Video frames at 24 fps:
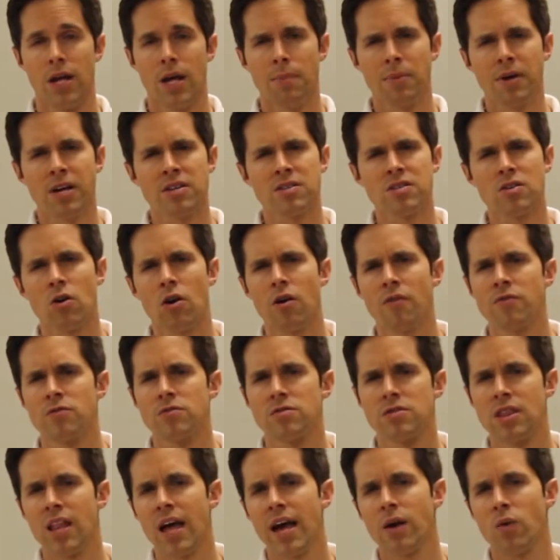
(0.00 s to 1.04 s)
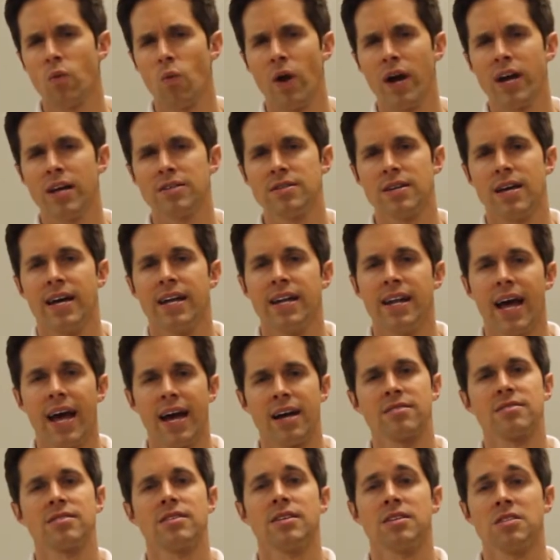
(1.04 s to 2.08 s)
because it offers lightweight and
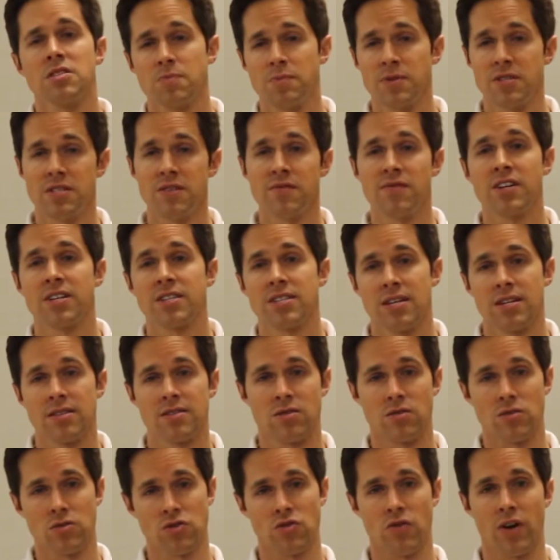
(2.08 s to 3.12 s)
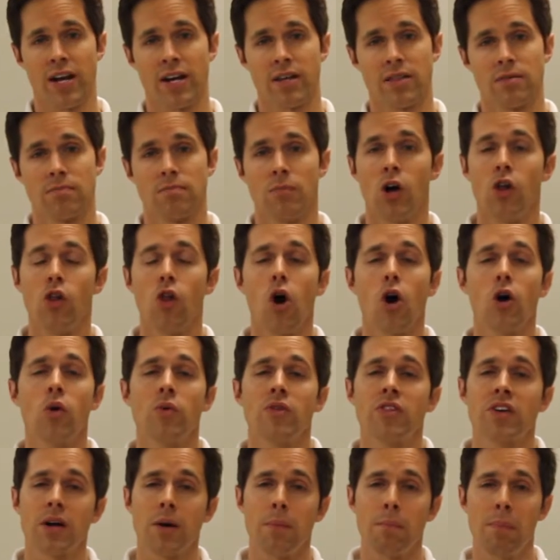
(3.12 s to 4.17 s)
excellent specific tensile strength along
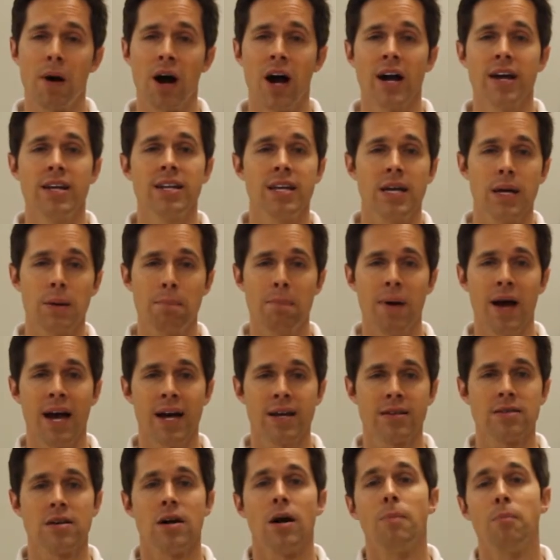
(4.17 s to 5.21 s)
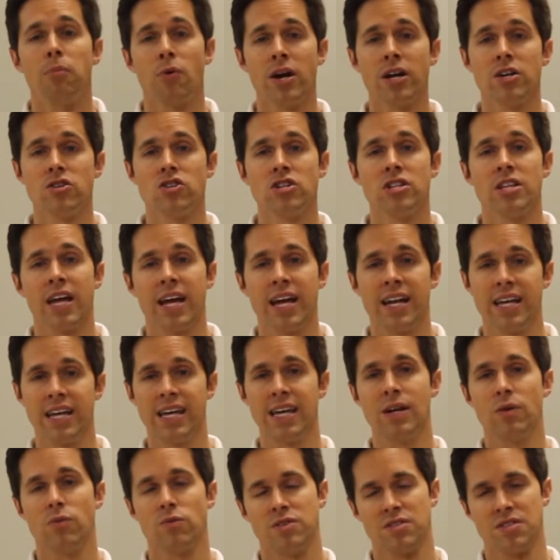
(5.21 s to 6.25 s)
with a combined impact, abrasion, and
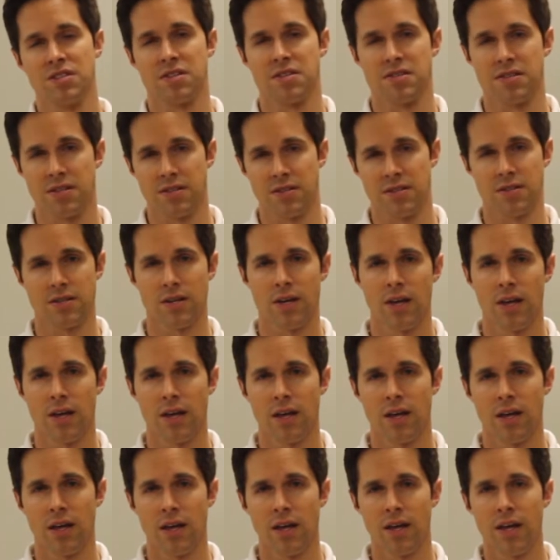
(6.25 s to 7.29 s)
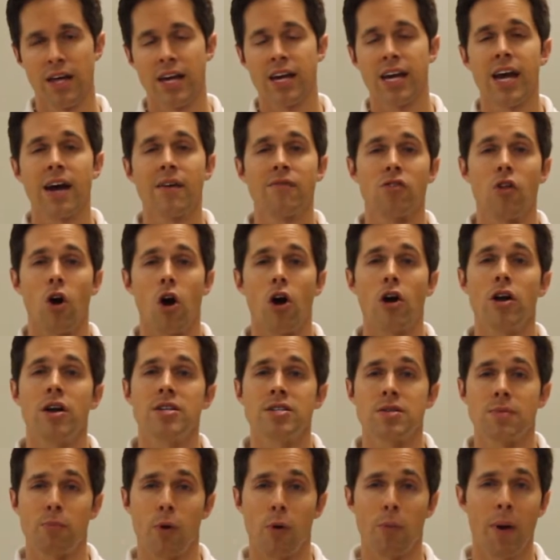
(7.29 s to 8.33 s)
heat resistance. Kevlar is
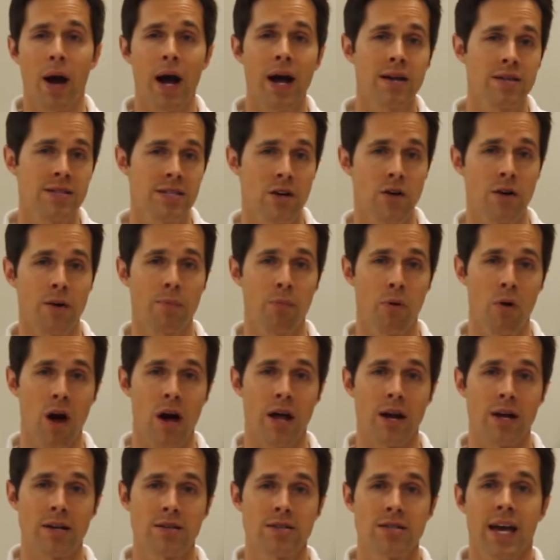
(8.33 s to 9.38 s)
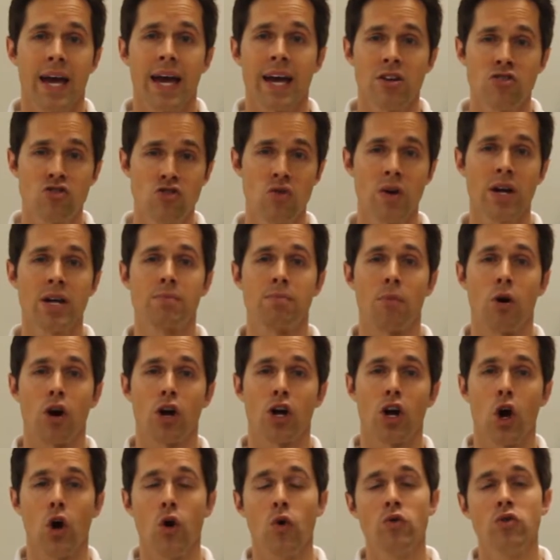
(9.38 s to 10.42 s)
a proprietary product and trademark
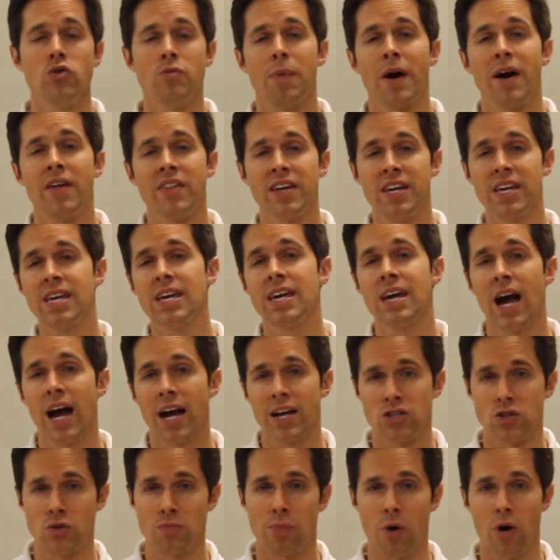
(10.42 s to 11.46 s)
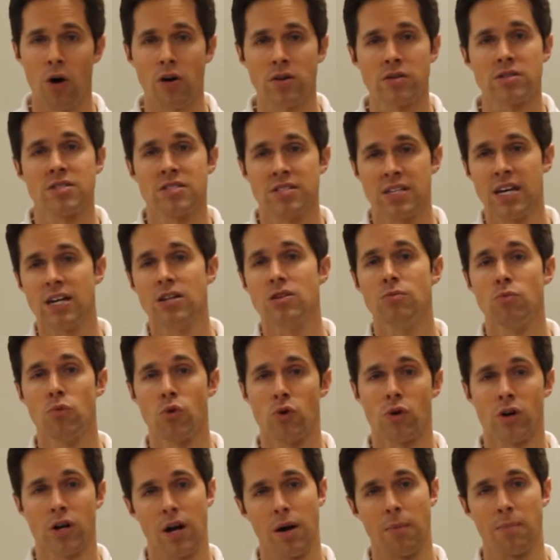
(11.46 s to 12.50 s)
owned by the EI DuPont
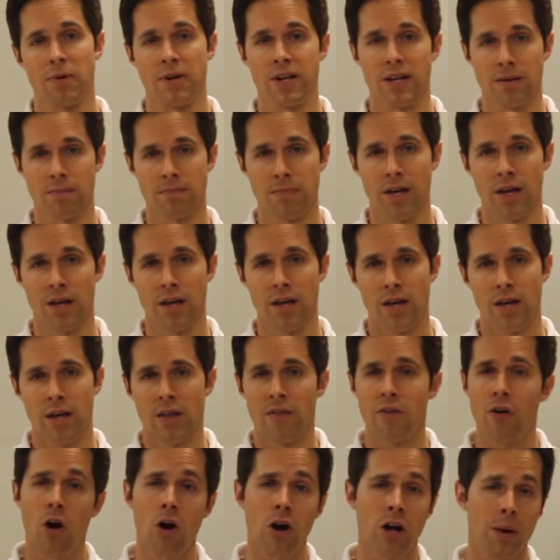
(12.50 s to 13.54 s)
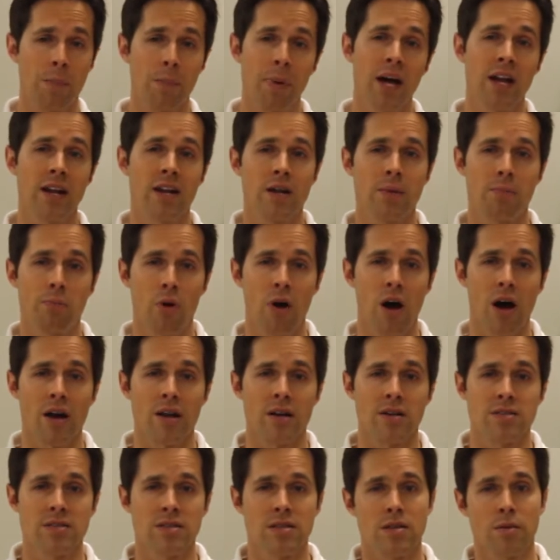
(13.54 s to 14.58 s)
Nemours company. There are competitive
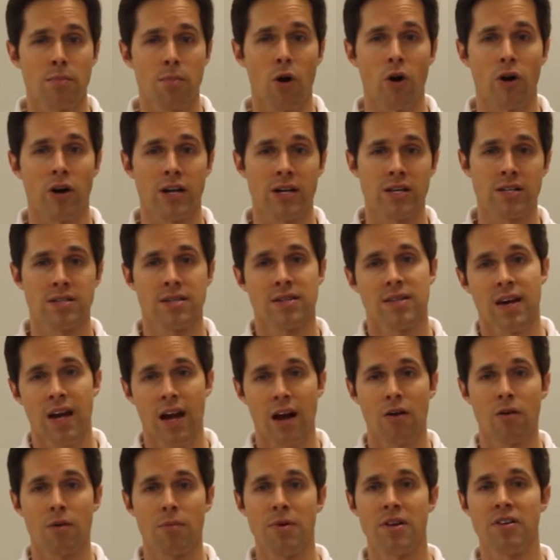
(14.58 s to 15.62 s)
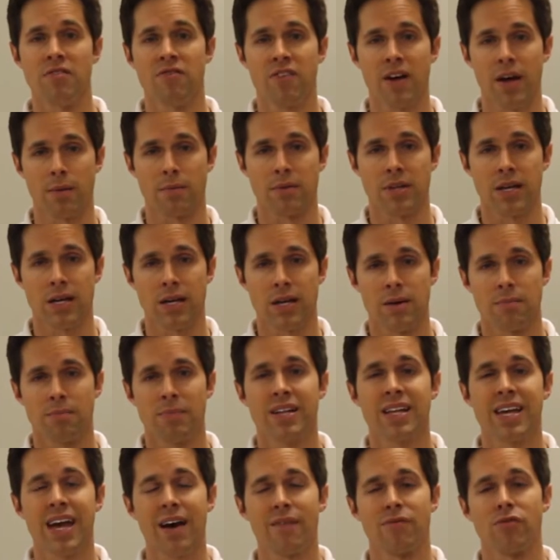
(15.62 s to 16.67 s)
products in the market in the Aramid family,
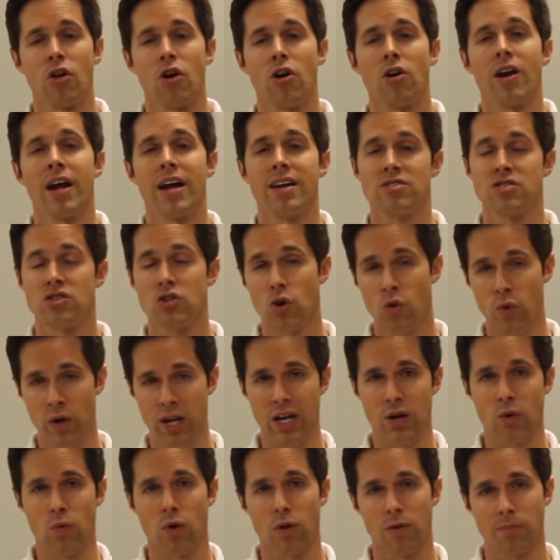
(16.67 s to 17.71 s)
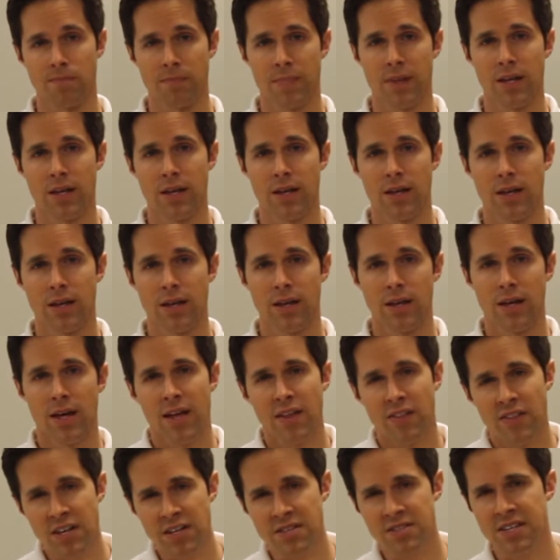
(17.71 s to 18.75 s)
but Kevlar has no equal.
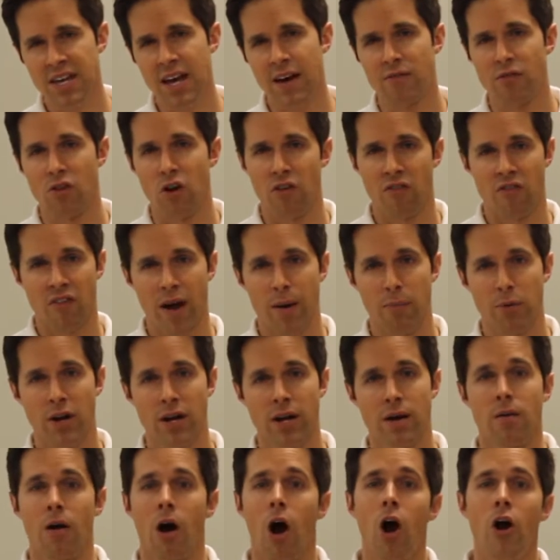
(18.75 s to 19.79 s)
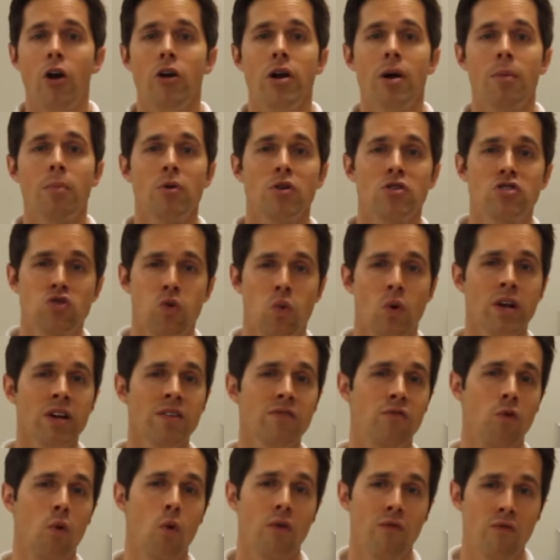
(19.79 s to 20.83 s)
This Kevlar fabric, our number
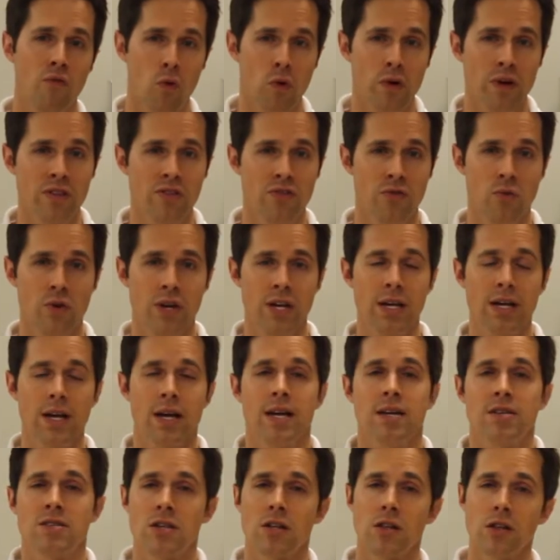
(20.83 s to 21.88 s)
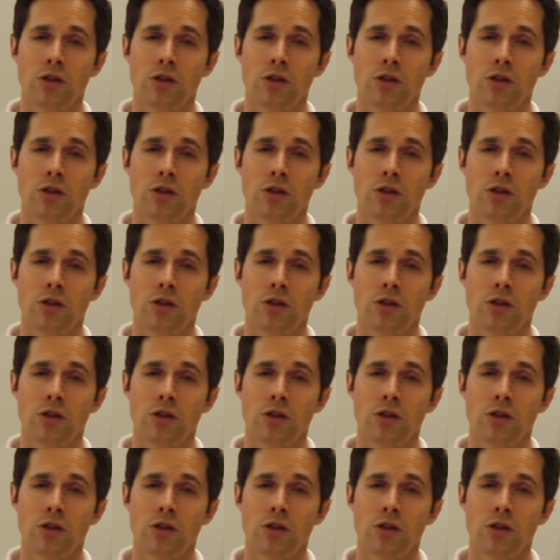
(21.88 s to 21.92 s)
2443, is a